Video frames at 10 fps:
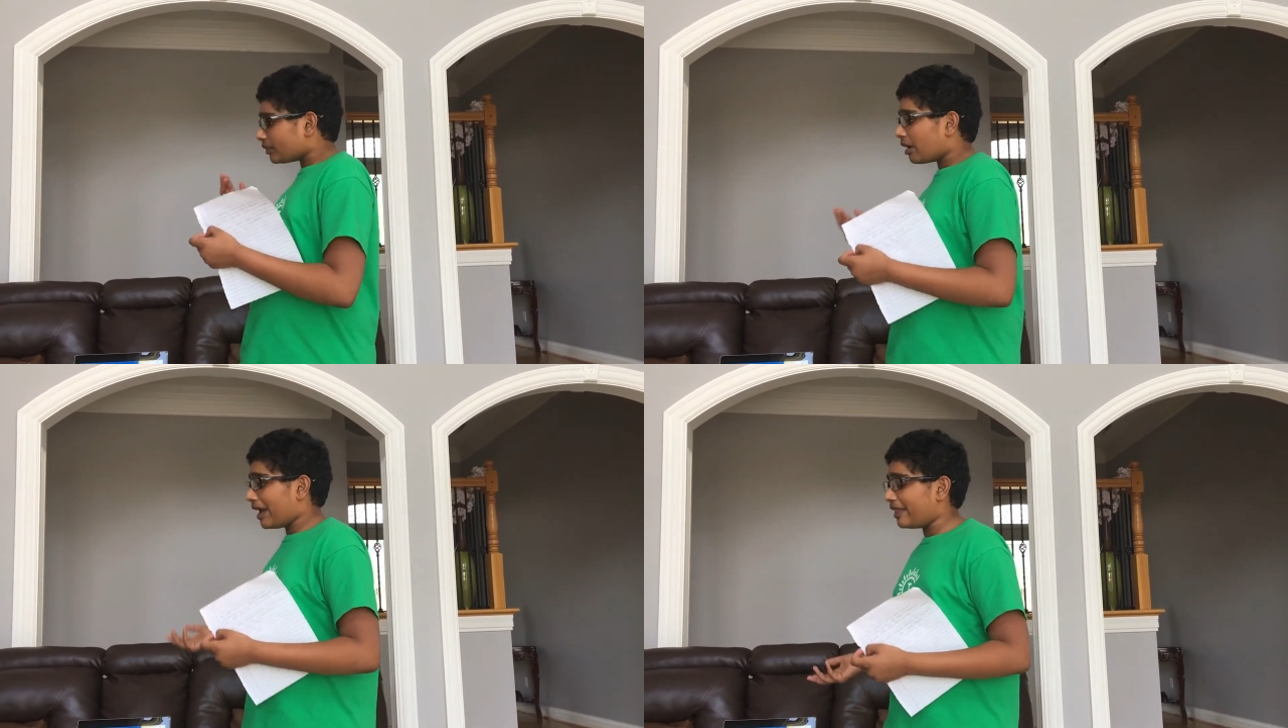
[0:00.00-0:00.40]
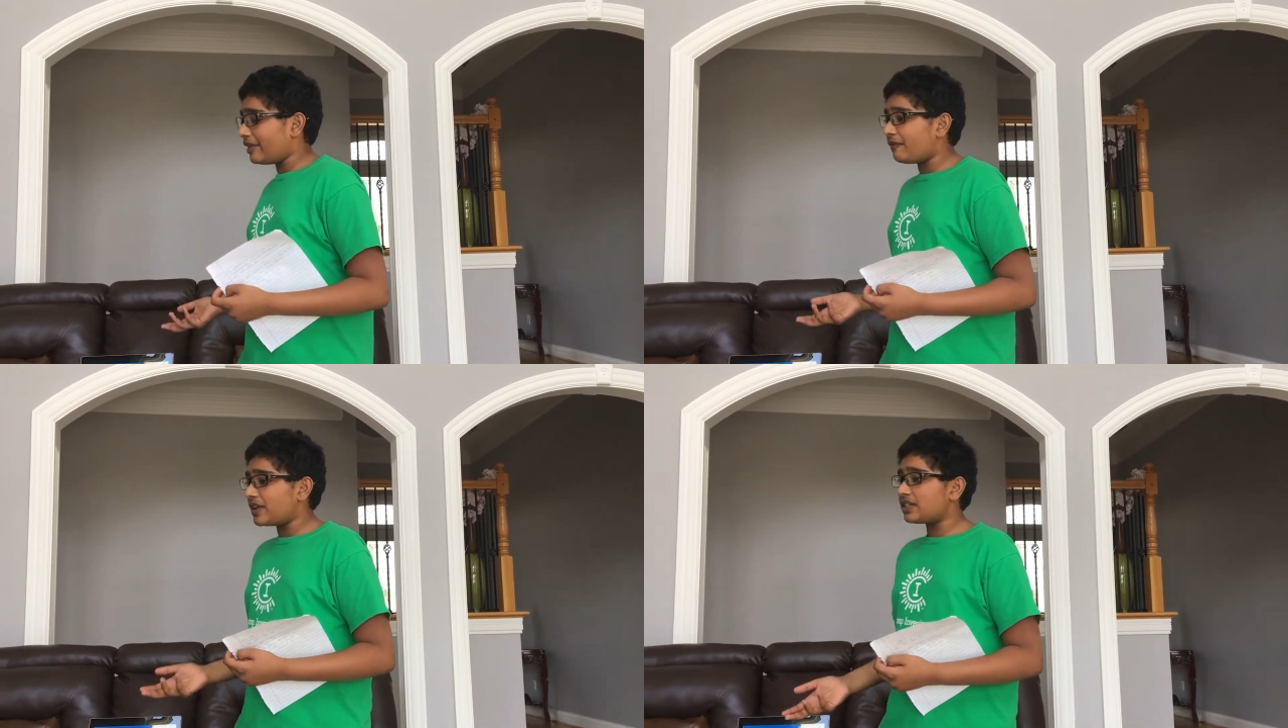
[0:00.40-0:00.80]
And
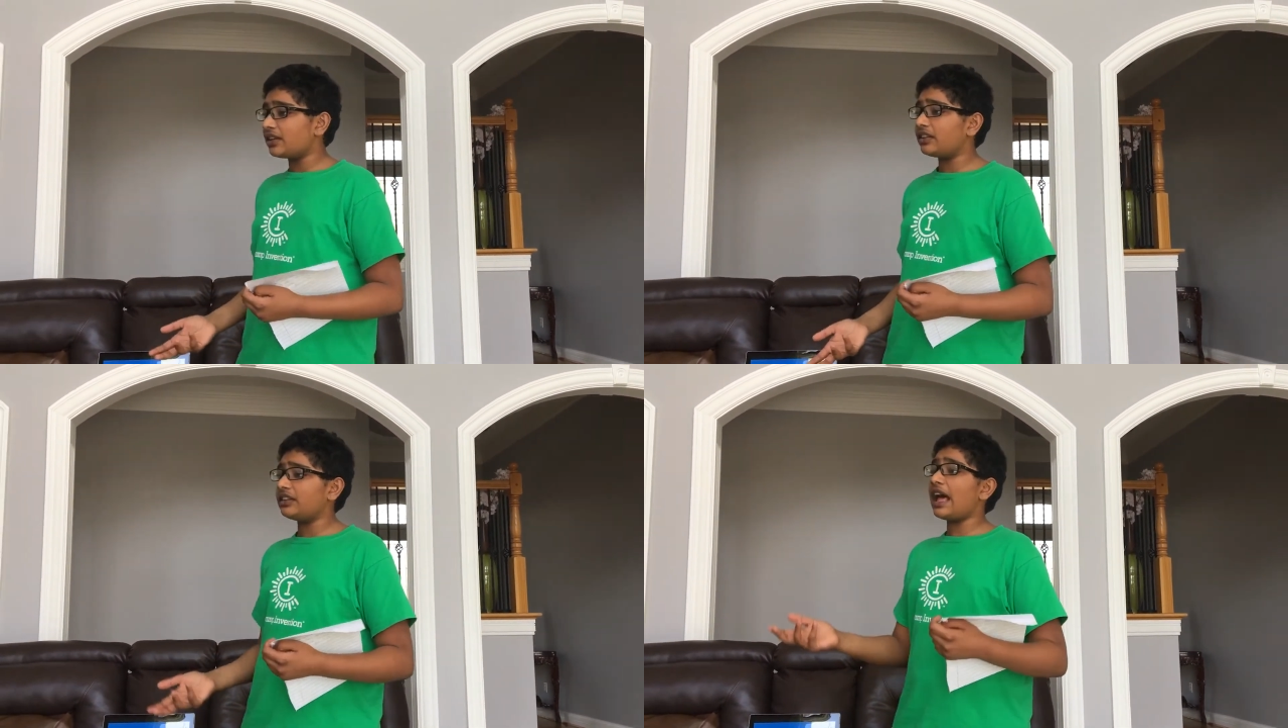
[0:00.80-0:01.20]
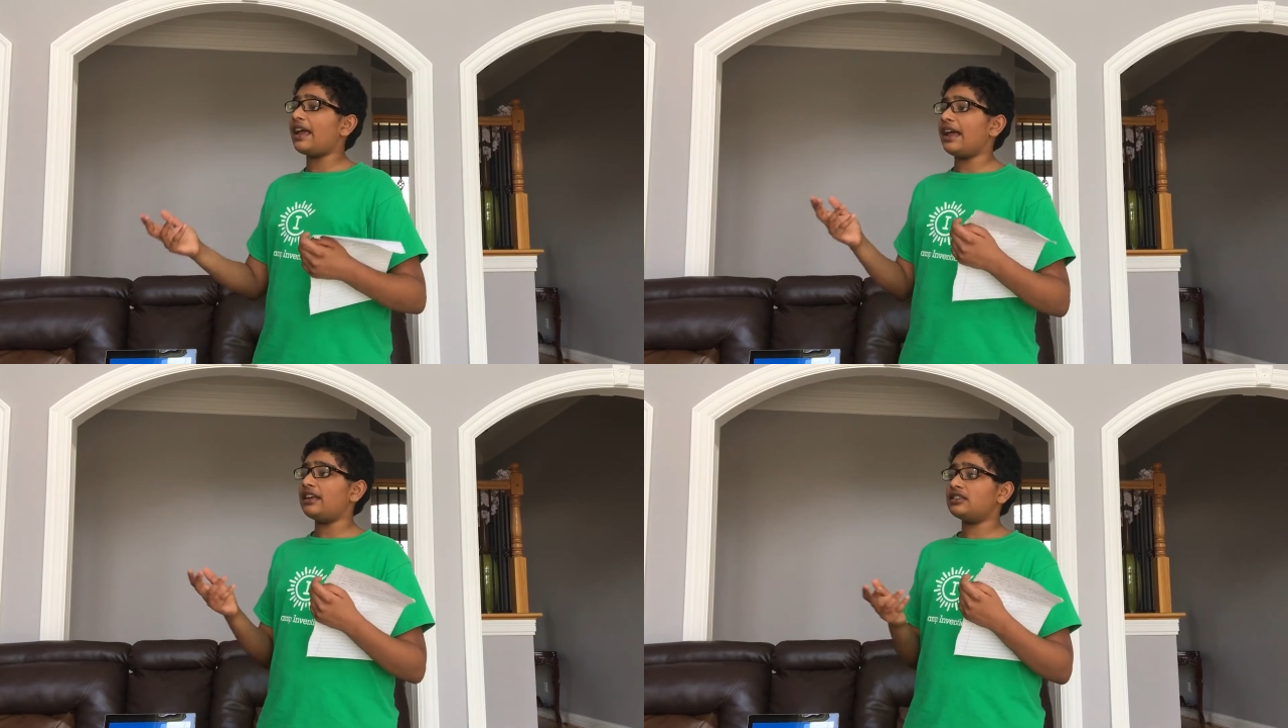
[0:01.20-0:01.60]
then physically,
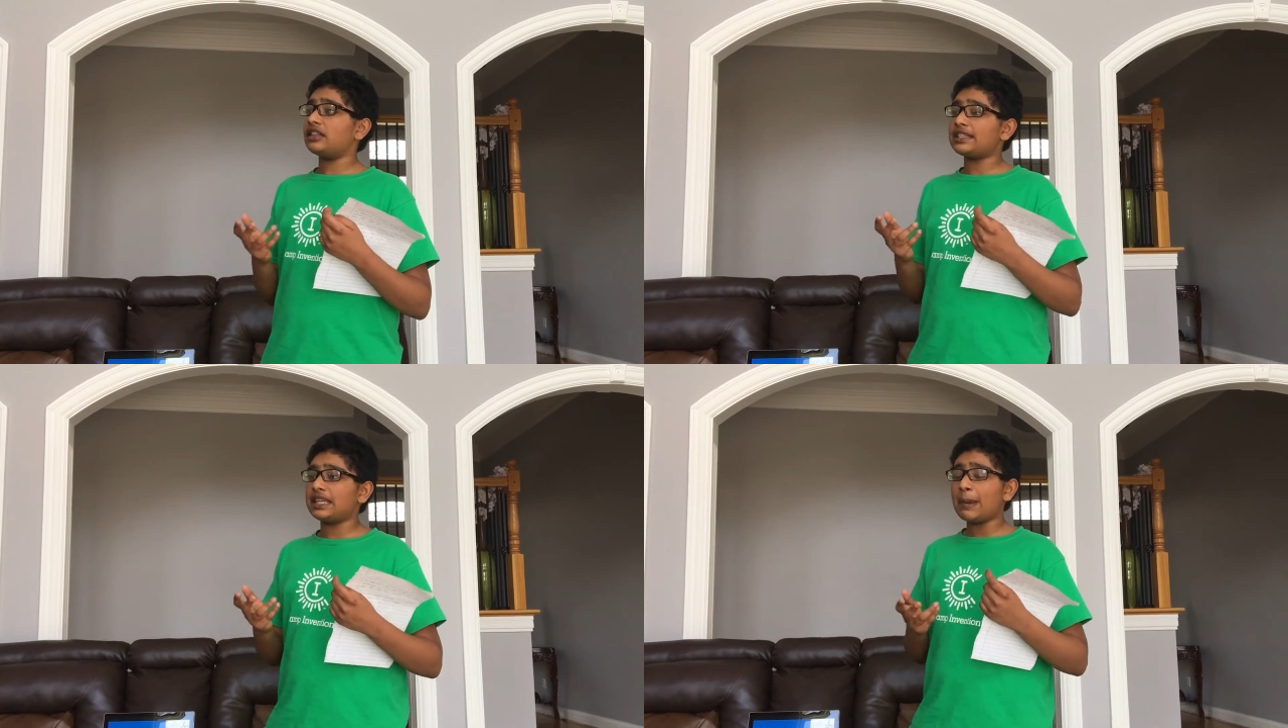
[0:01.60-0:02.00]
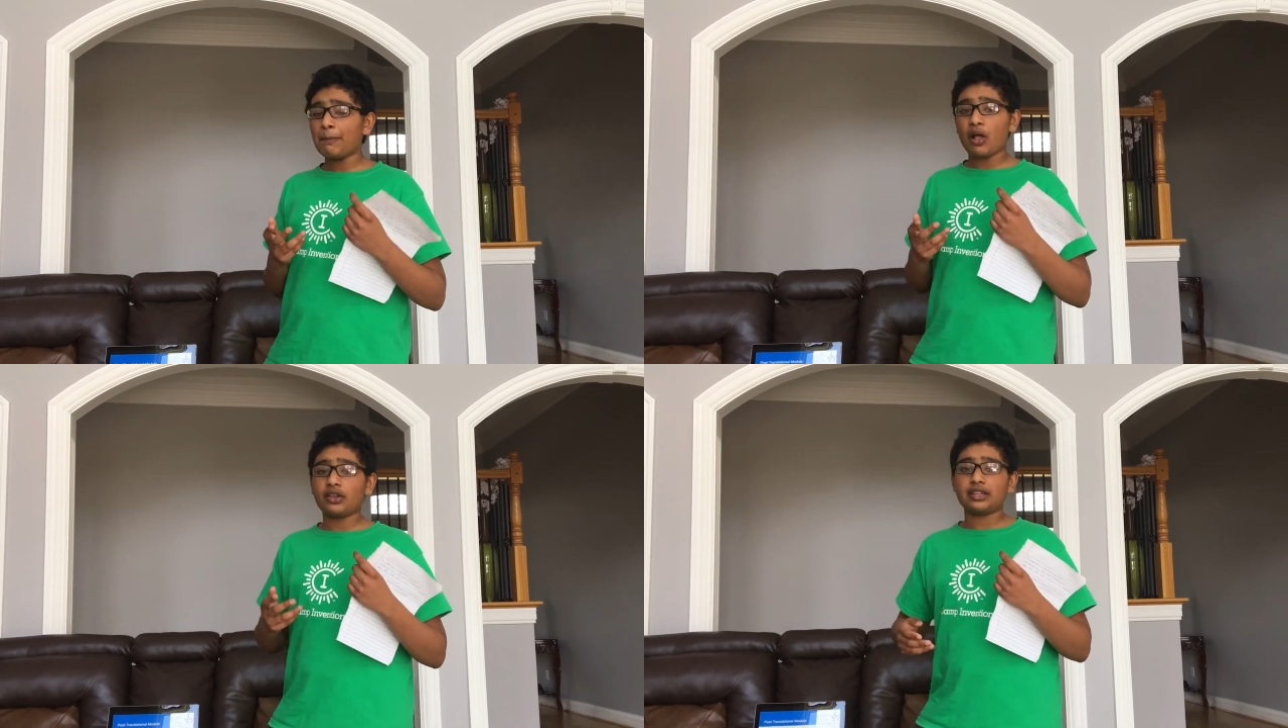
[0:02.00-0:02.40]
that same
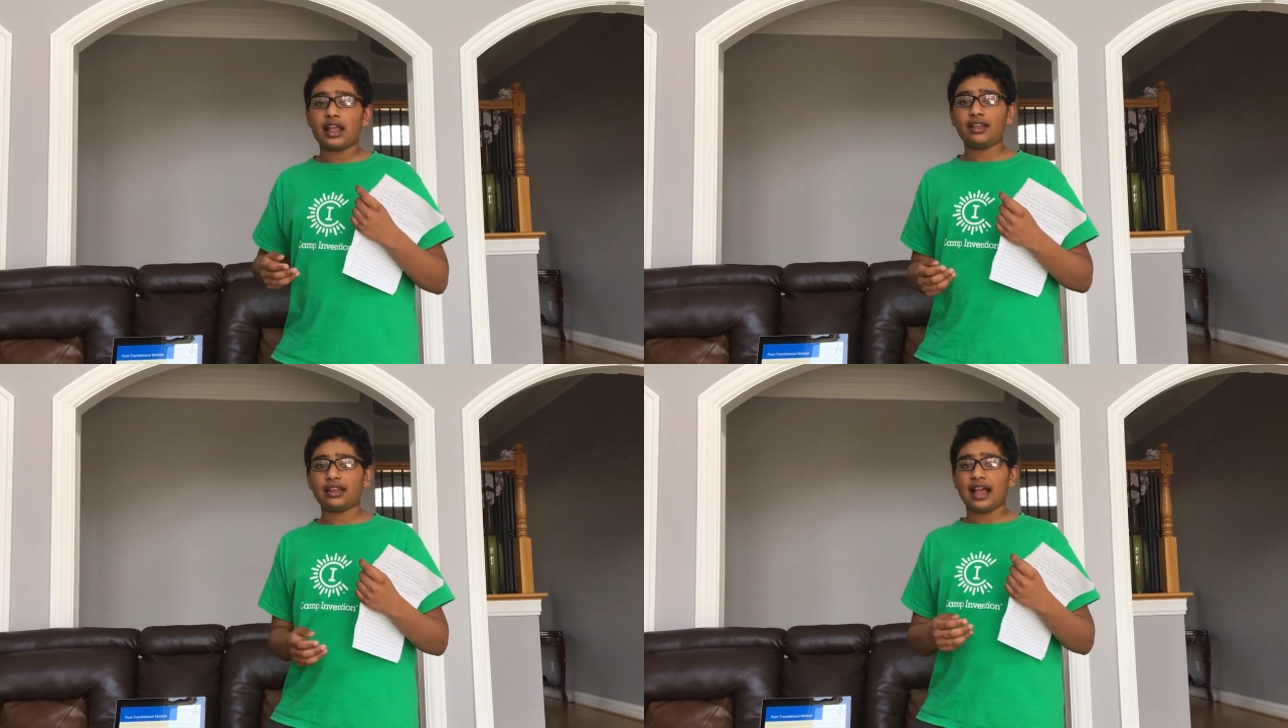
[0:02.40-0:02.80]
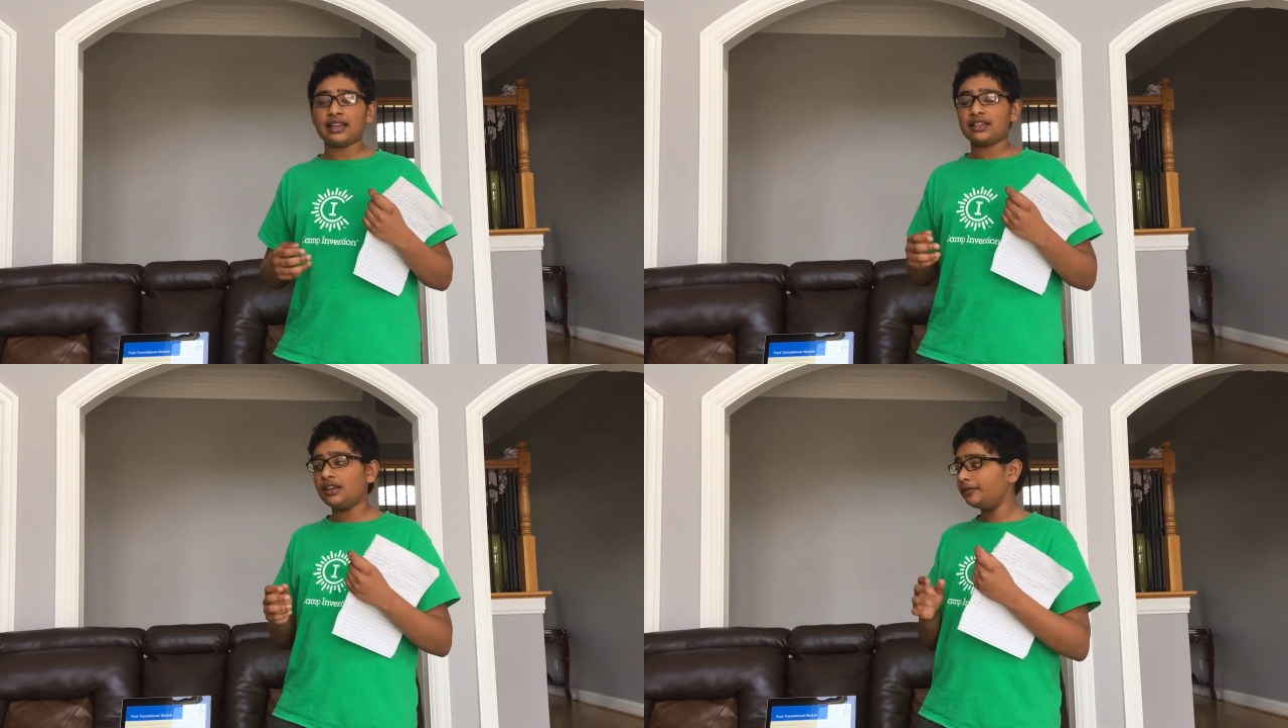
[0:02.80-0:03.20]
polysialic
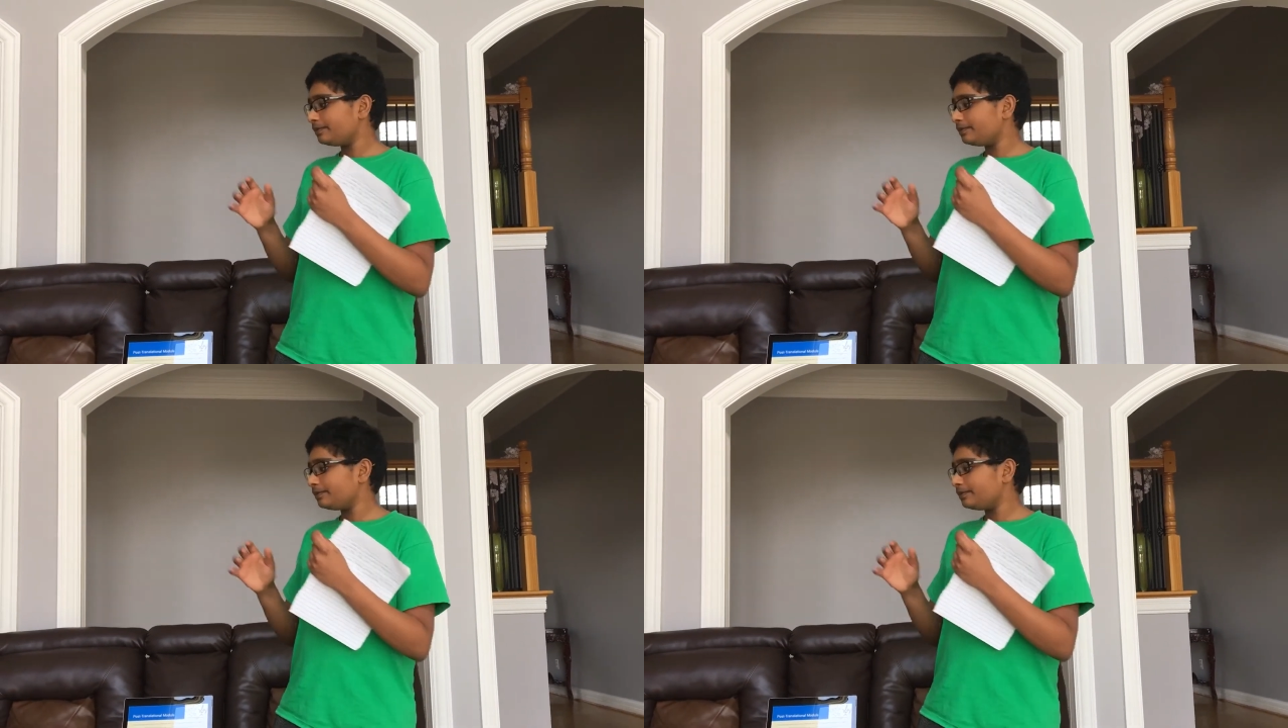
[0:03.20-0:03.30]
acid